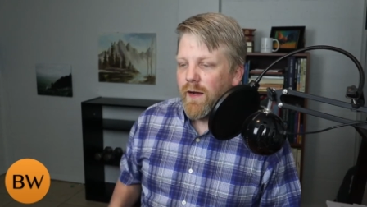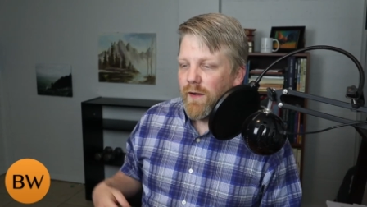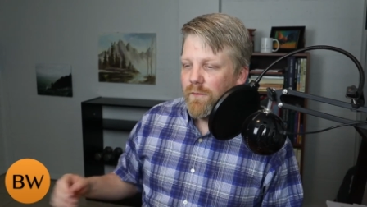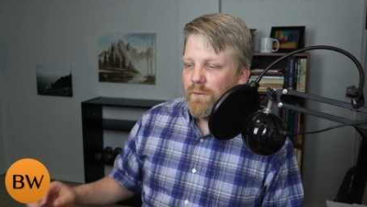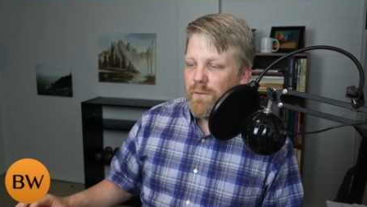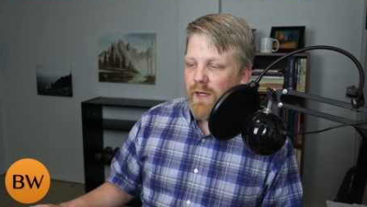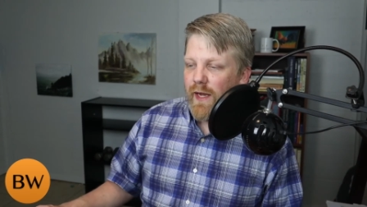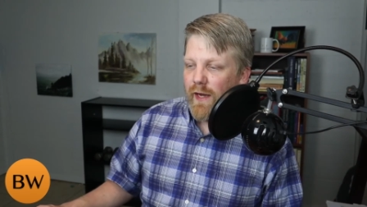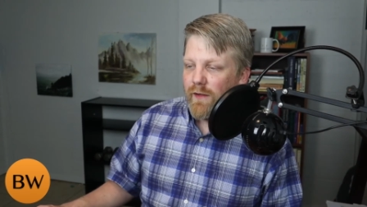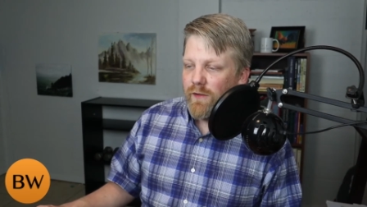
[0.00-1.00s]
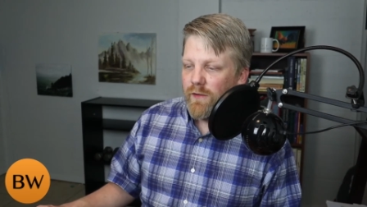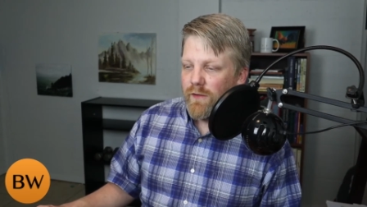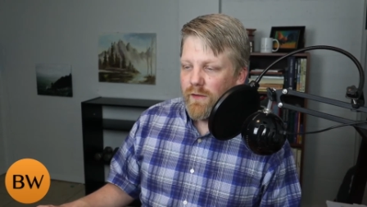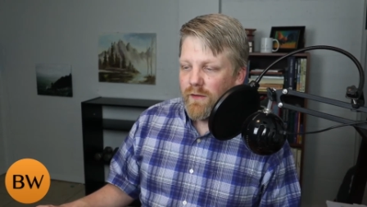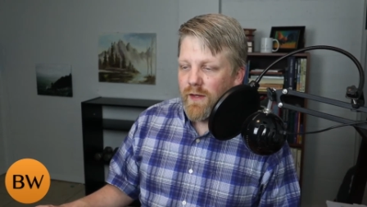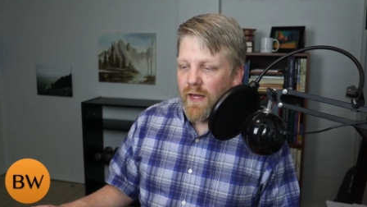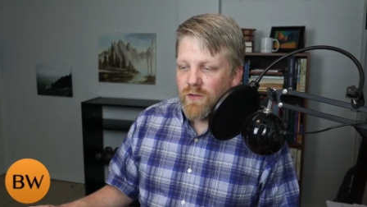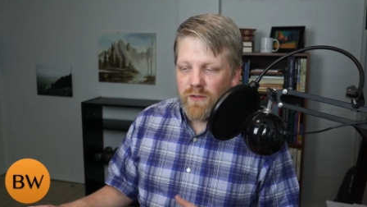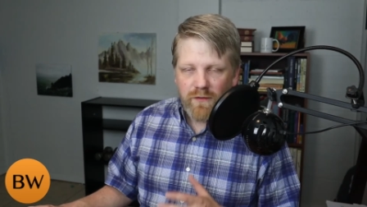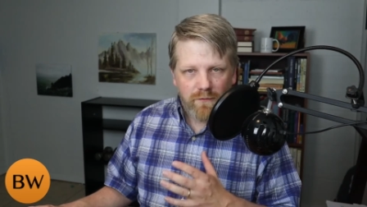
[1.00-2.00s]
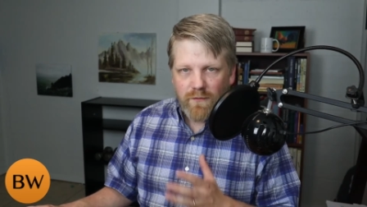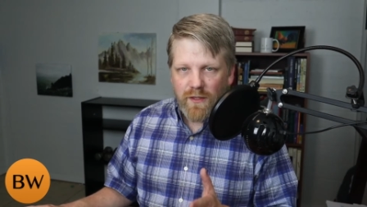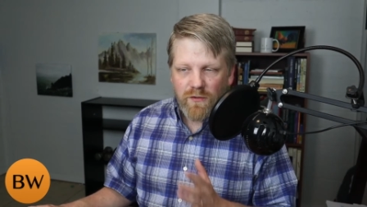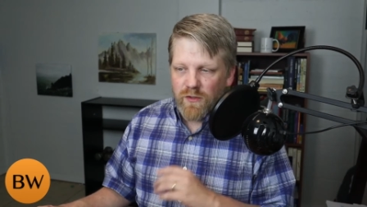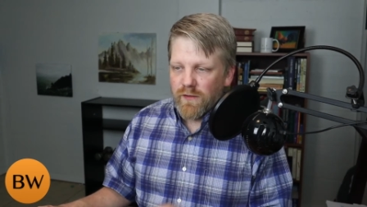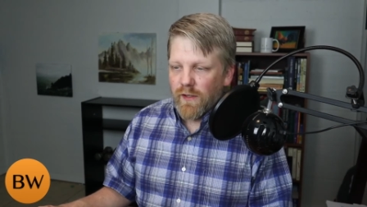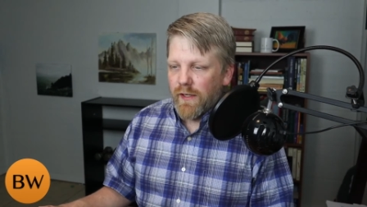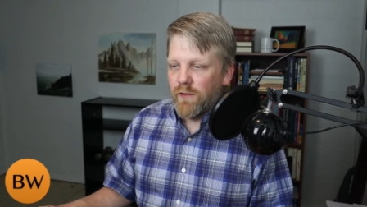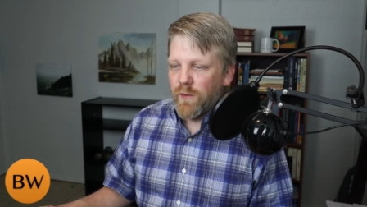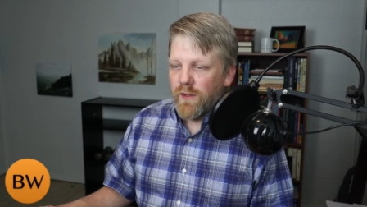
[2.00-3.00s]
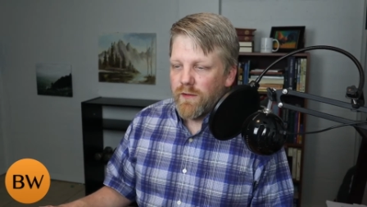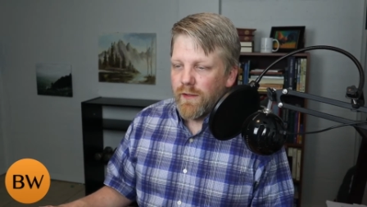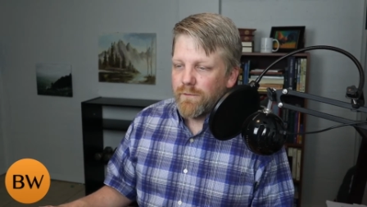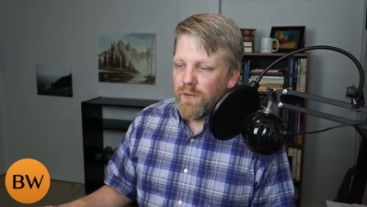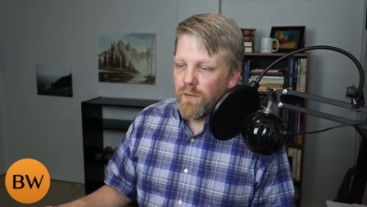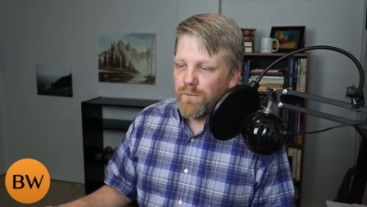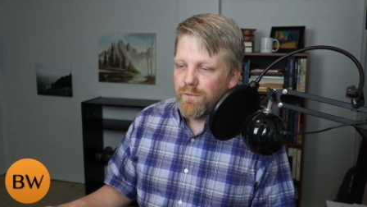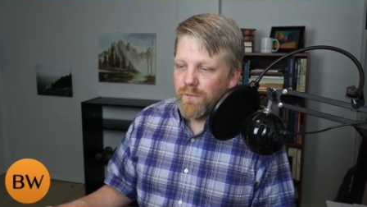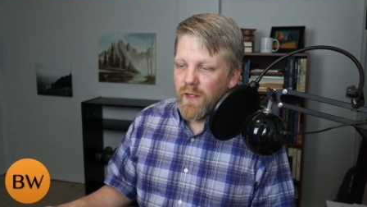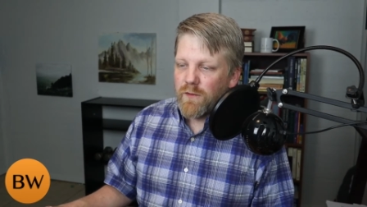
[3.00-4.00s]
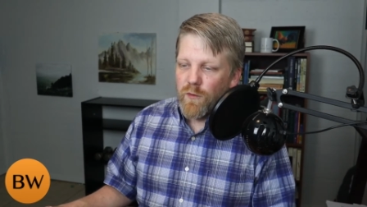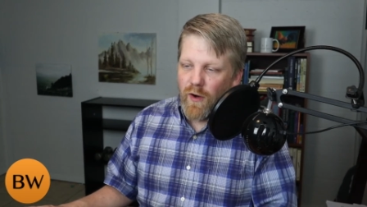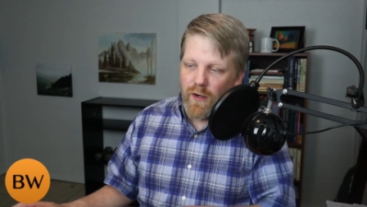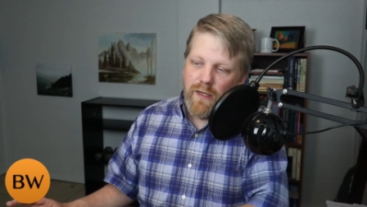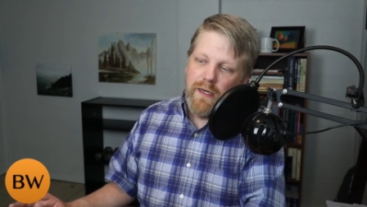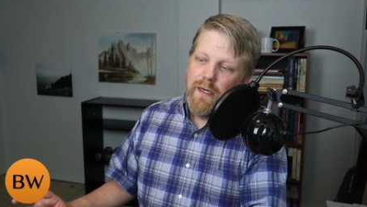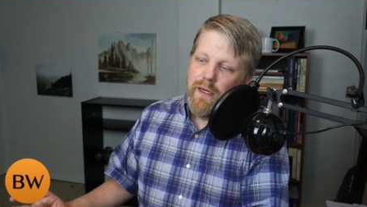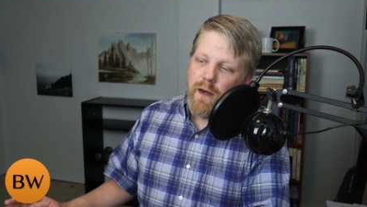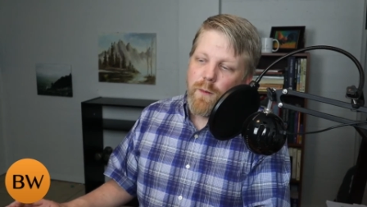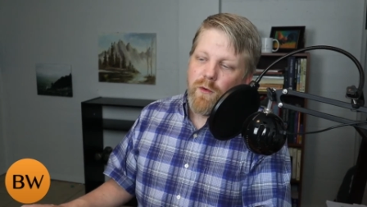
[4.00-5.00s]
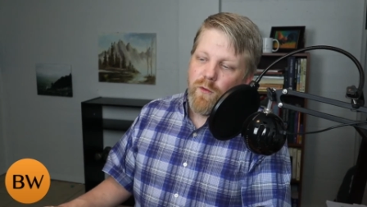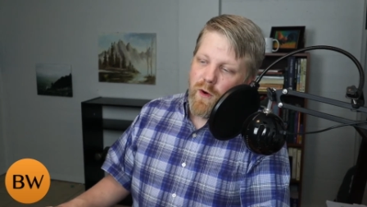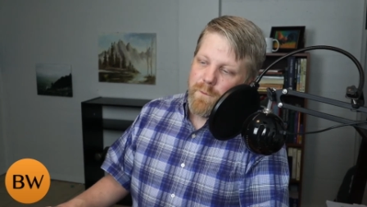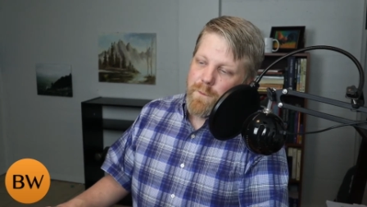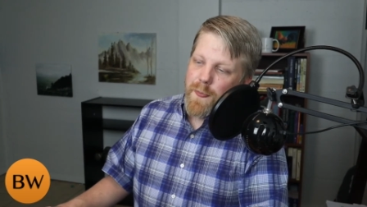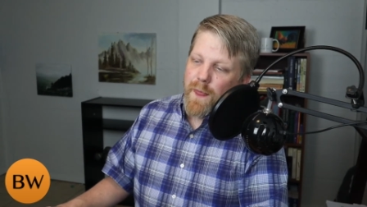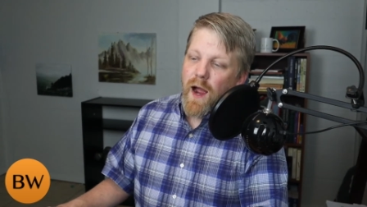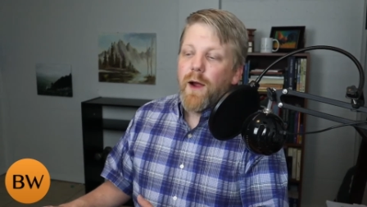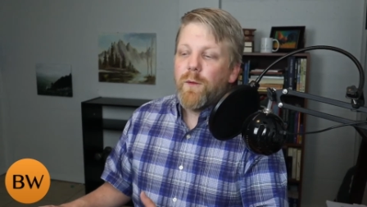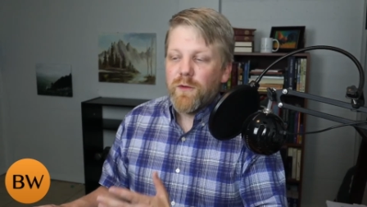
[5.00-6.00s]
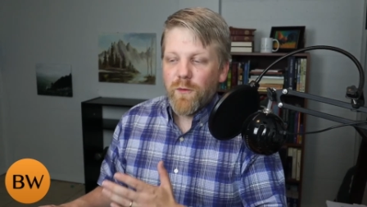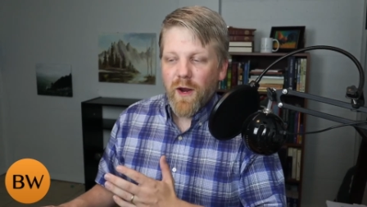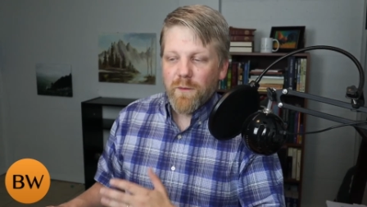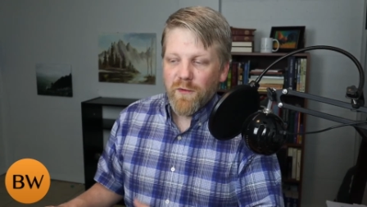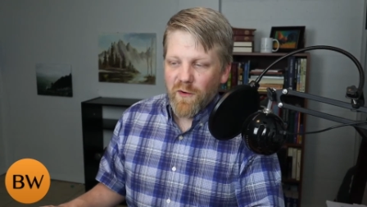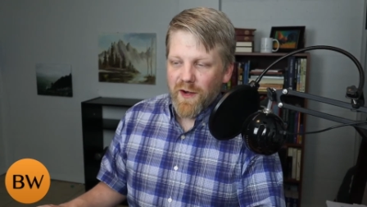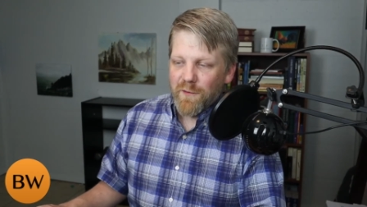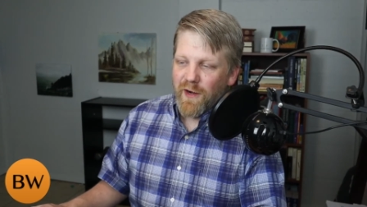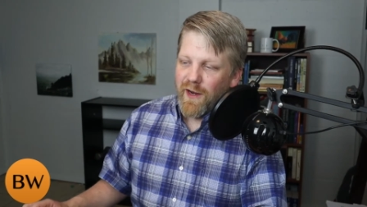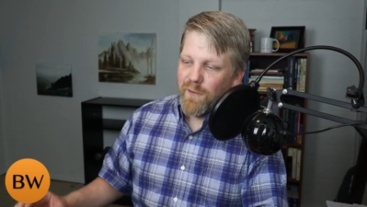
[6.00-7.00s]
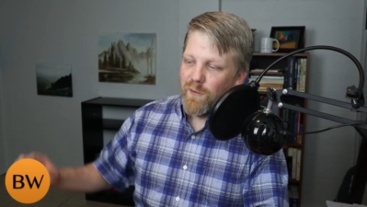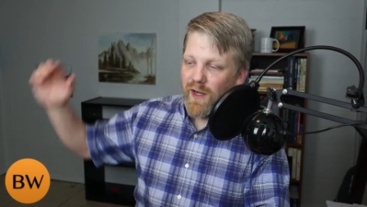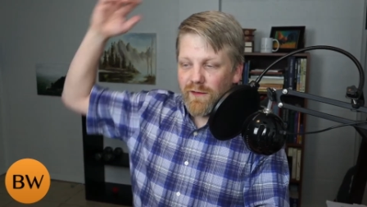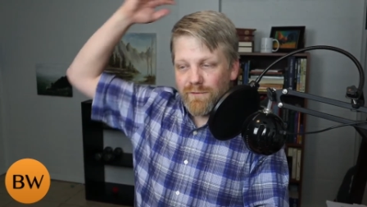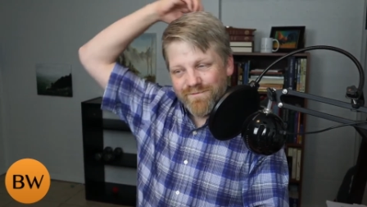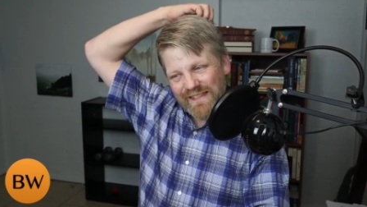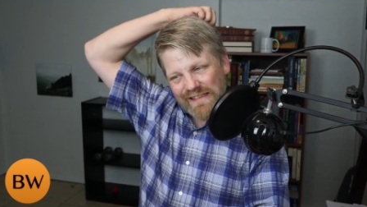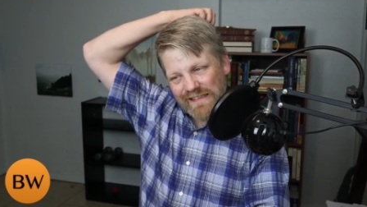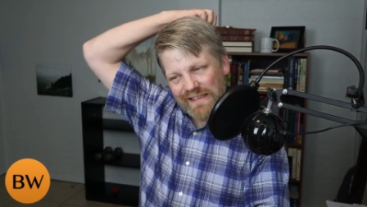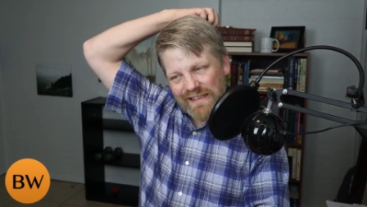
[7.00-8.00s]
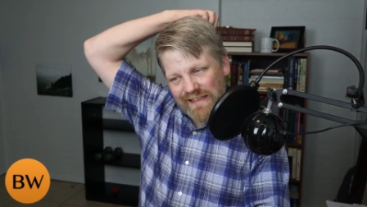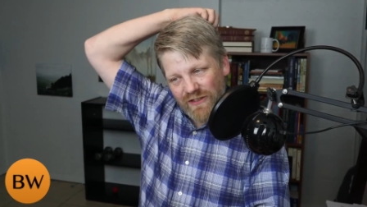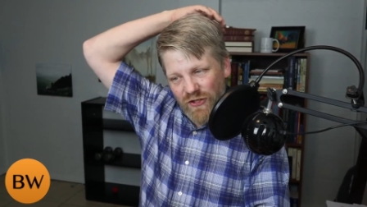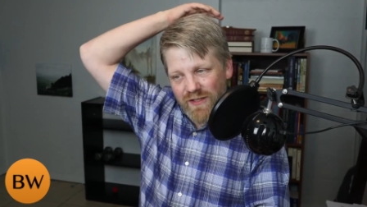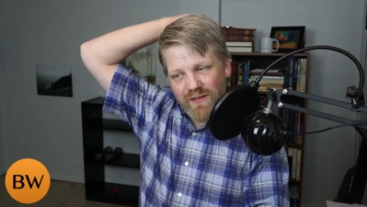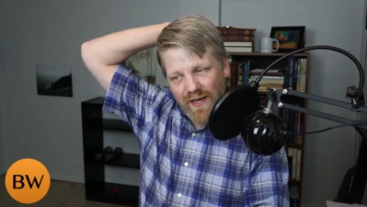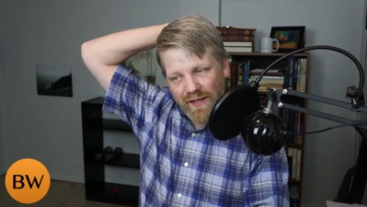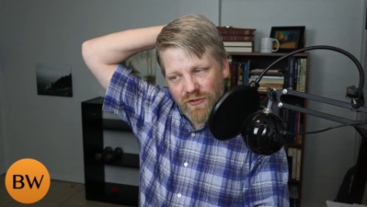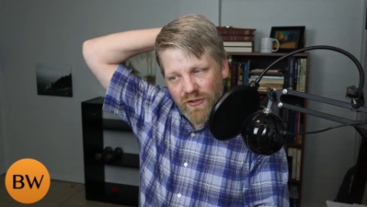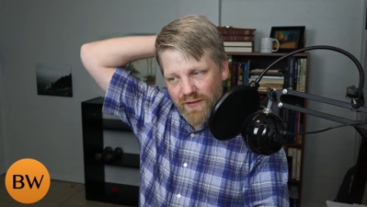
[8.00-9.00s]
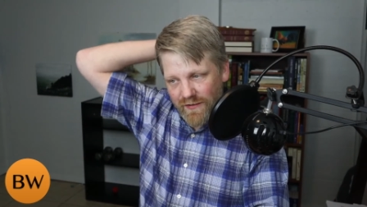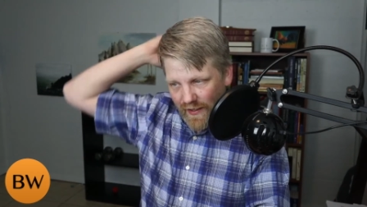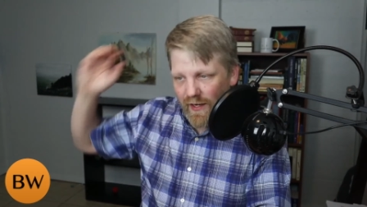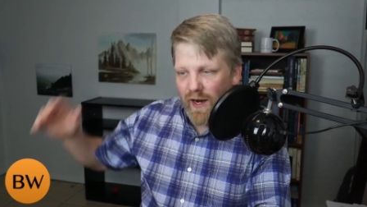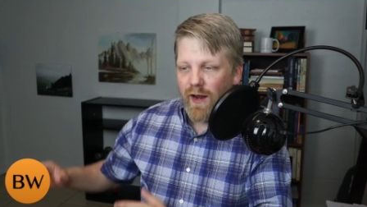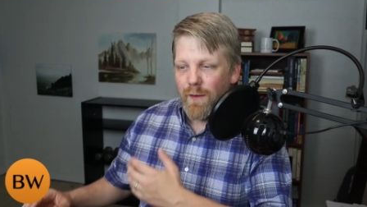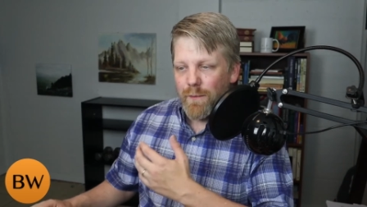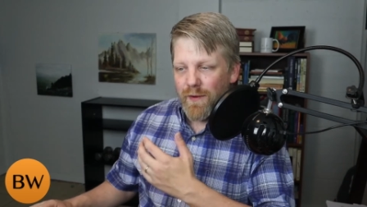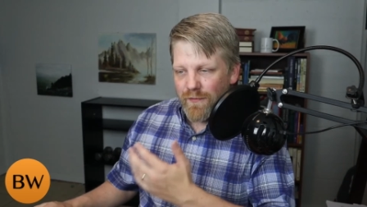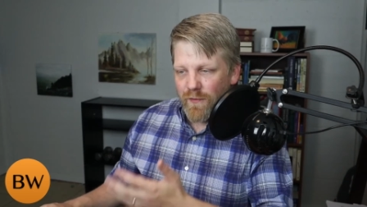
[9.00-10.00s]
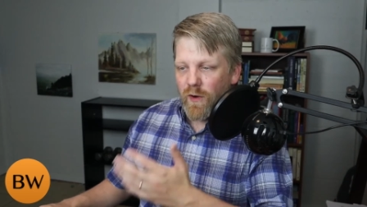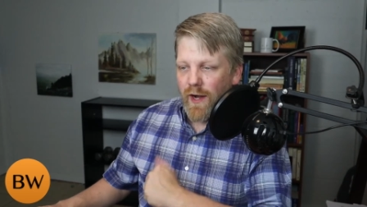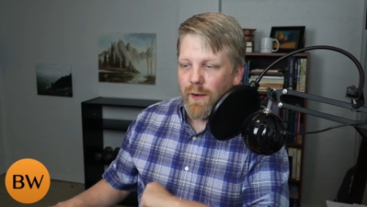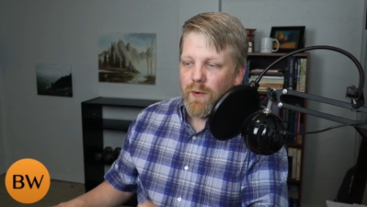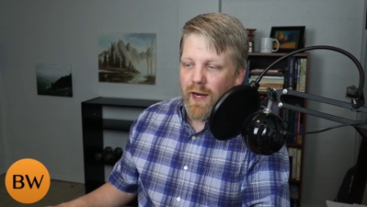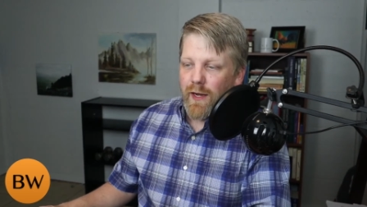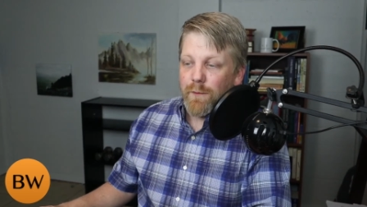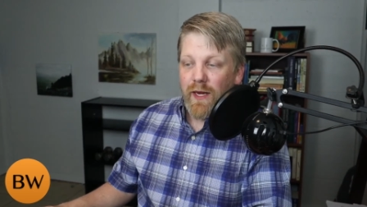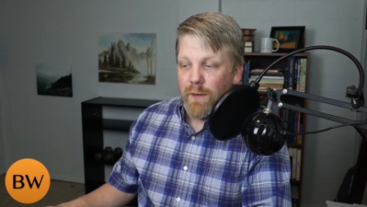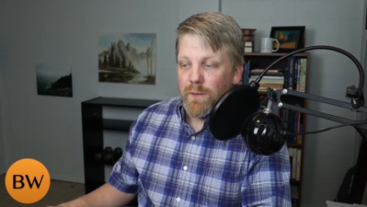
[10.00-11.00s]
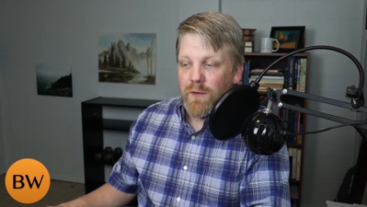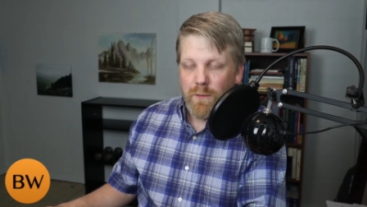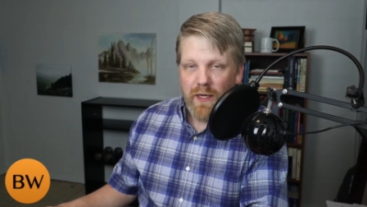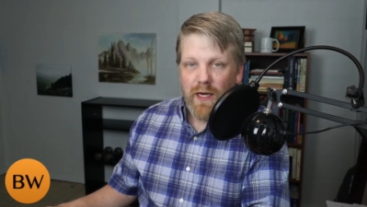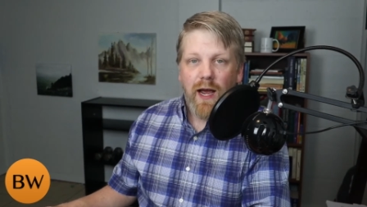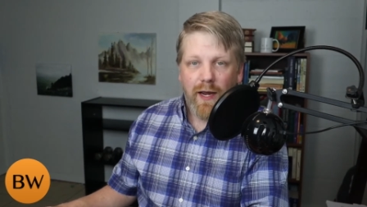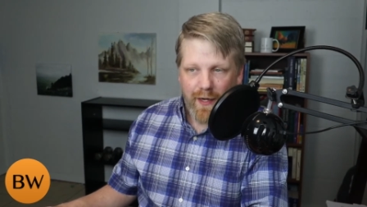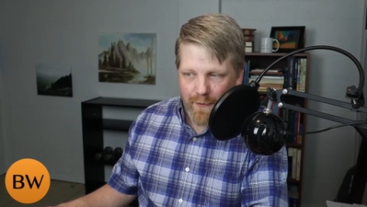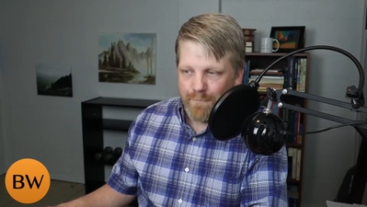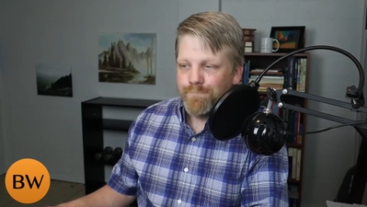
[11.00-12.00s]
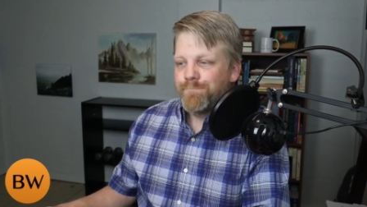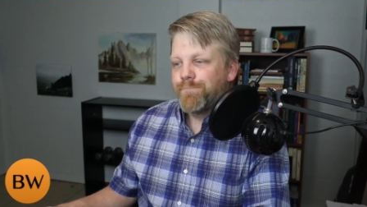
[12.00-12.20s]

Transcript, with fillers: Um, but yeah, you, that's just it's just lazy reasoning. So let's move on. Number four, I was around before Abraham. Well, Jesus actually said, "Before Abraham came to be, I am."